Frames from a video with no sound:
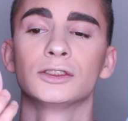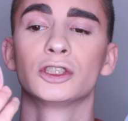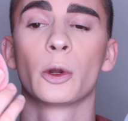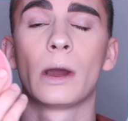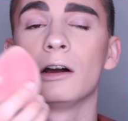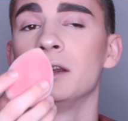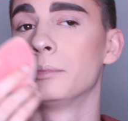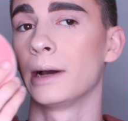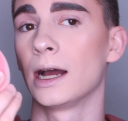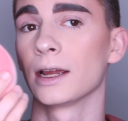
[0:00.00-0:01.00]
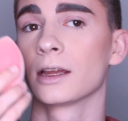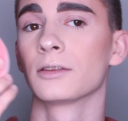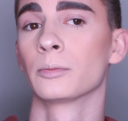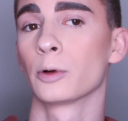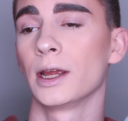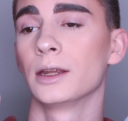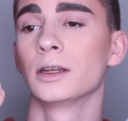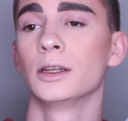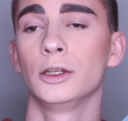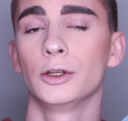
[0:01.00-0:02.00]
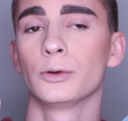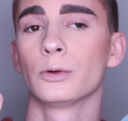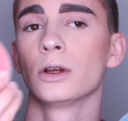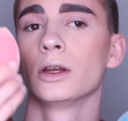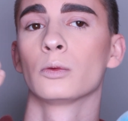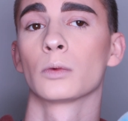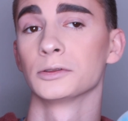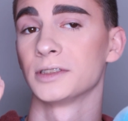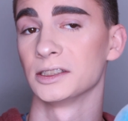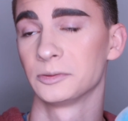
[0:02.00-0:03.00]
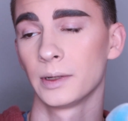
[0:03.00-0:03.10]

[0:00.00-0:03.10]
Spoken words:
to go out and buy the brand new rosé